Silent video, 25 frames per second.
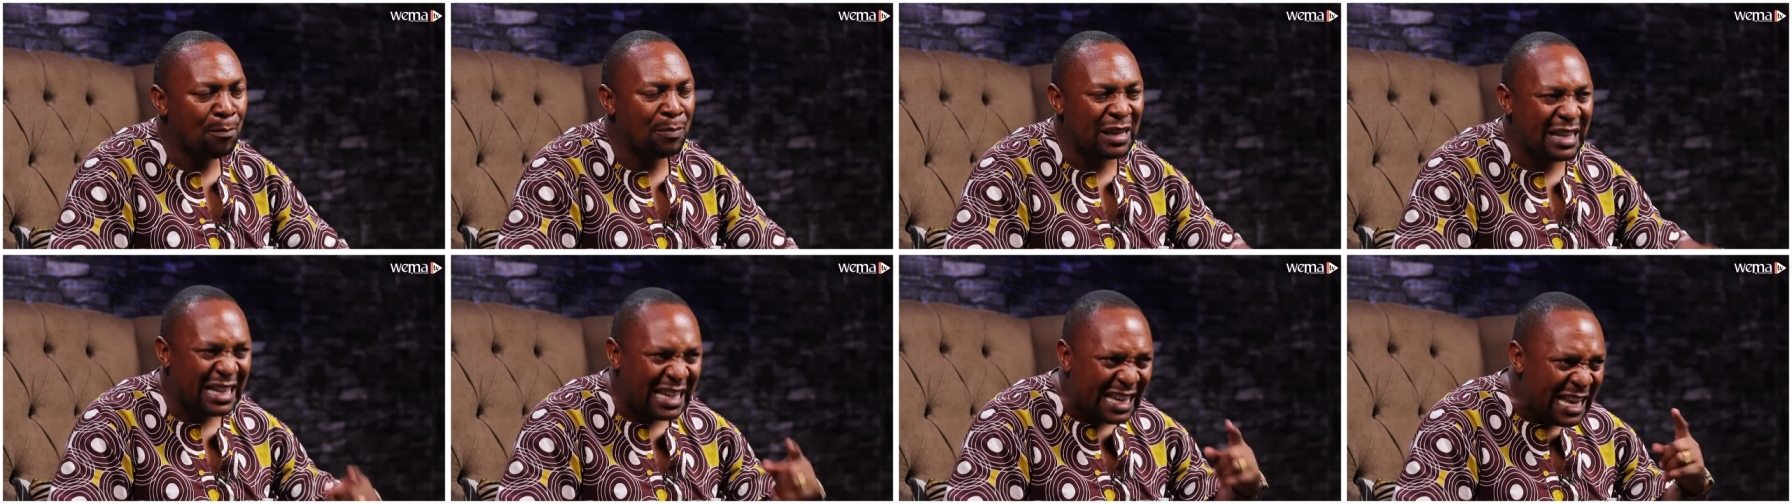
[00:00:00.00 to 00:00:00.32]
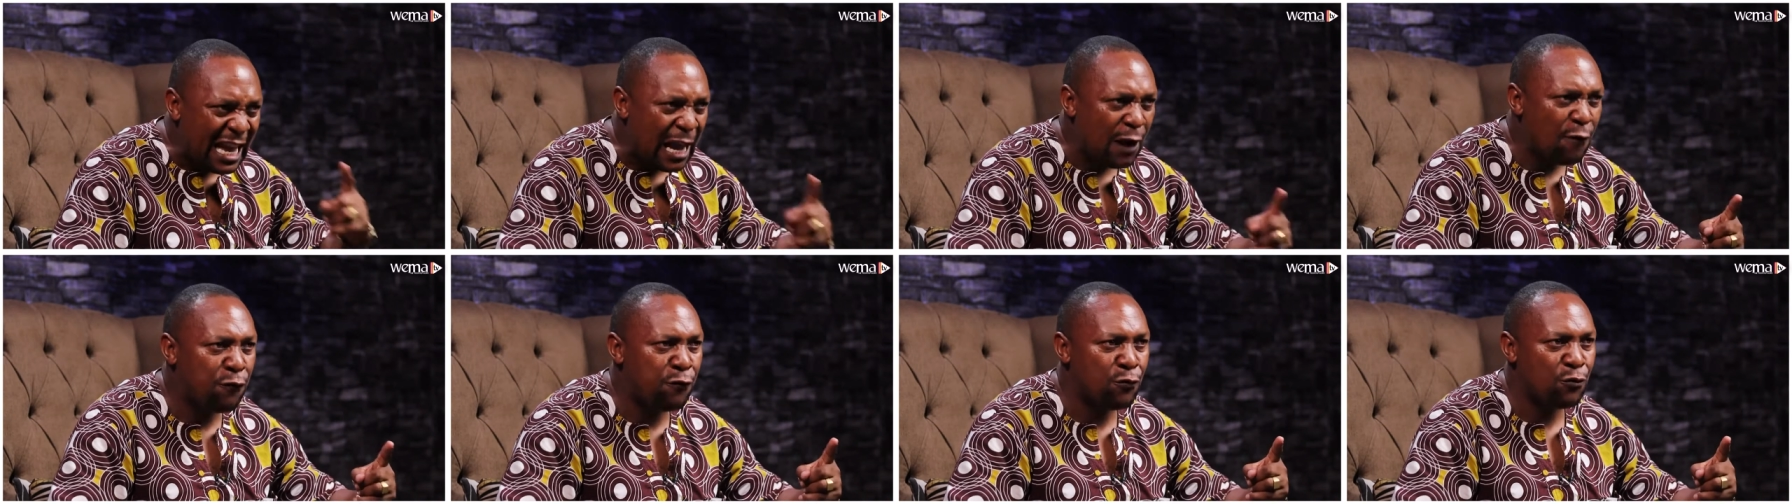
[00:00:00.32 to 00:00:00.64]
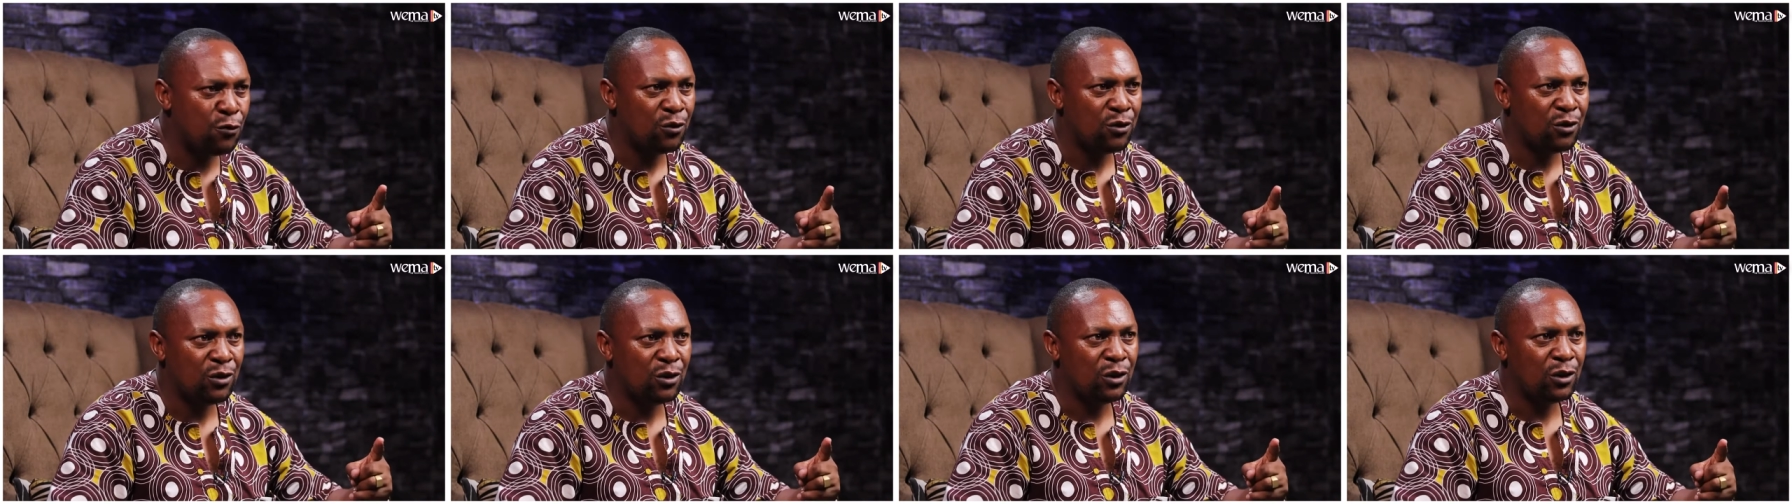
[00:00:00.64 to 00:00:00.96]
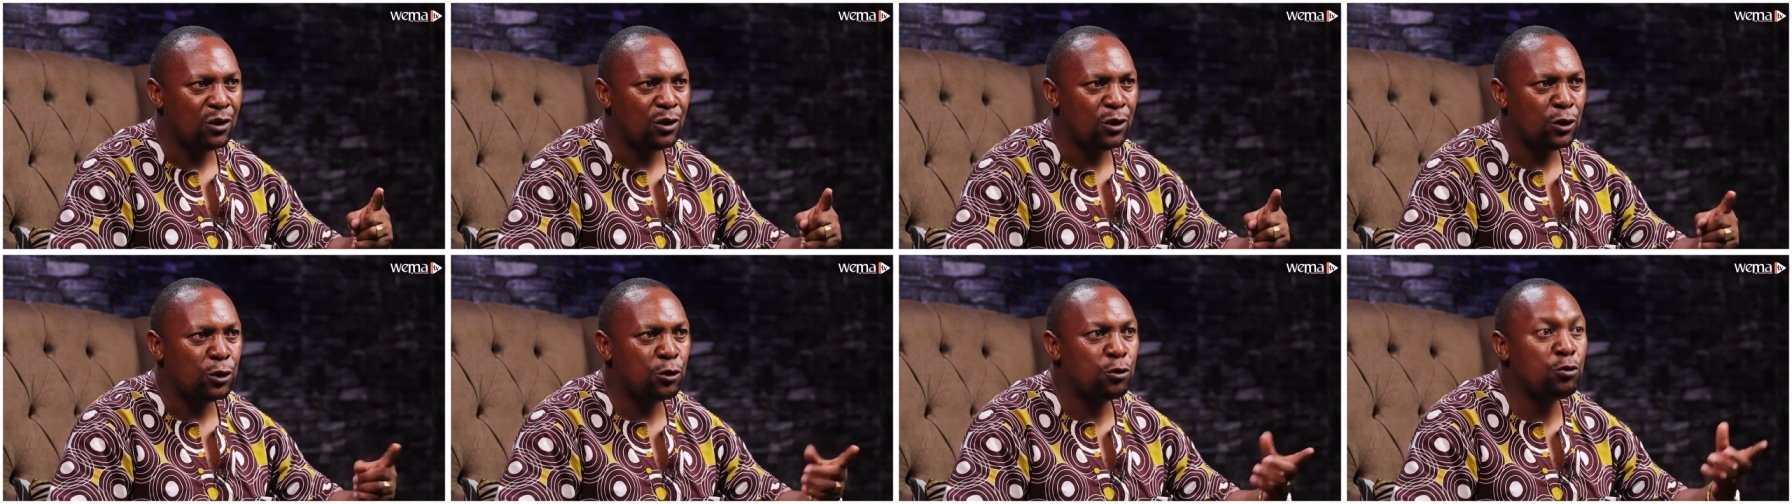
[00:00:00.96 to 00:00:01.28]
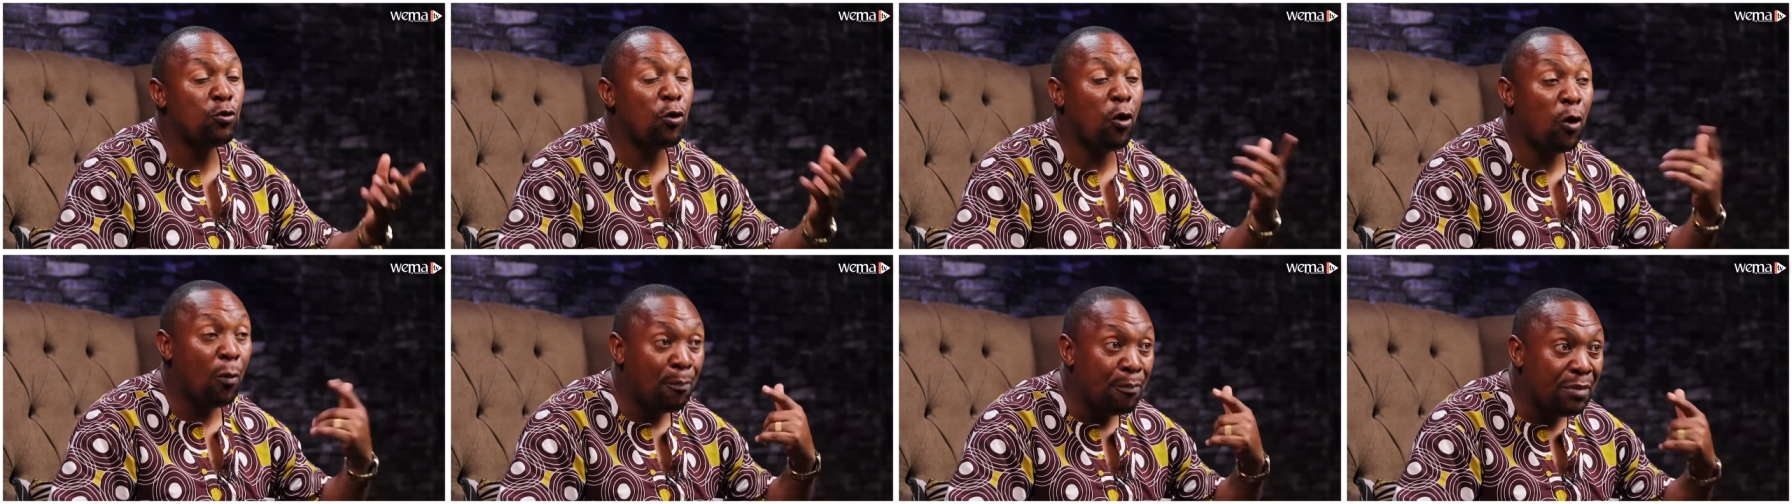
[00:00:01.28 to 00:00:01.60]
Be careful
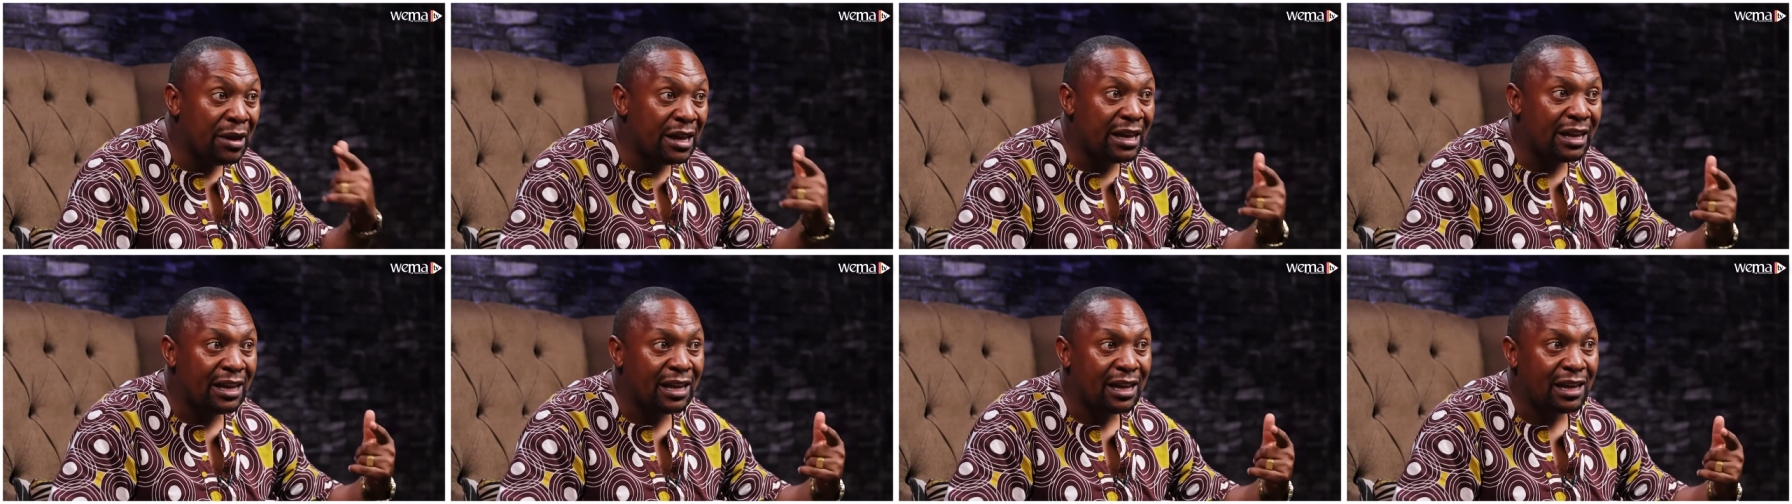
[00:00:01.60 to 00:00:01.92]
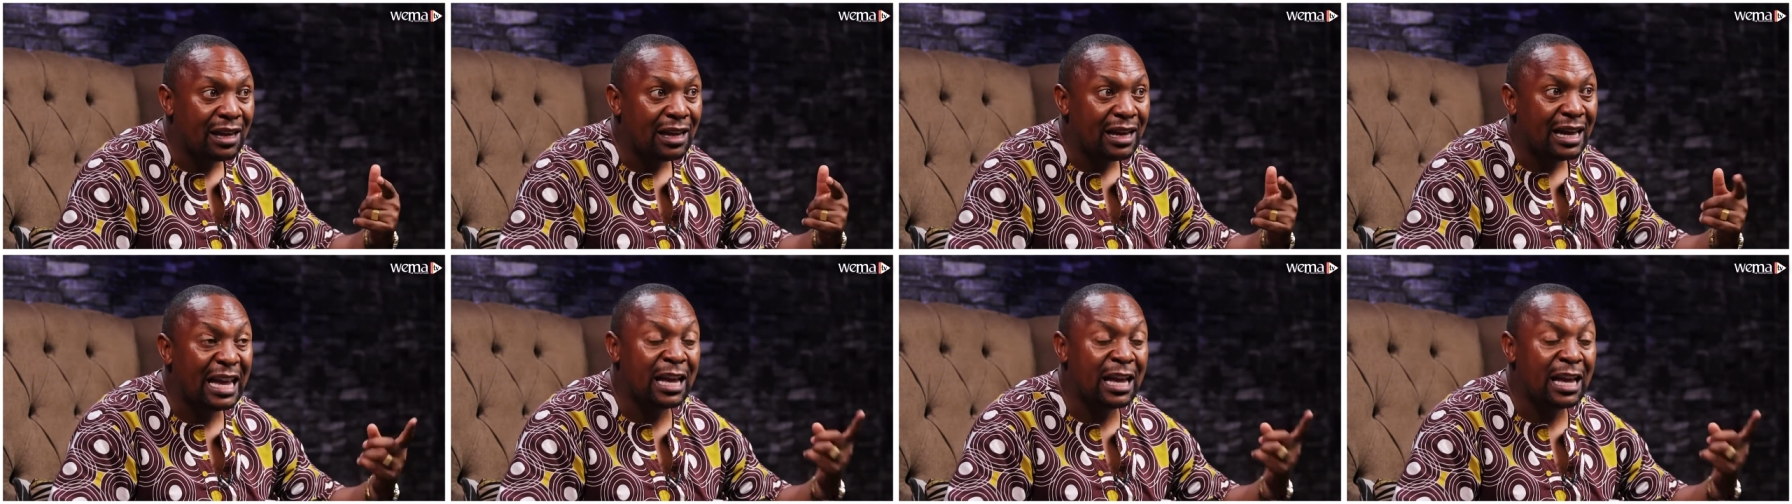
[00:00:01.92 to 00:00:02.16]
to obey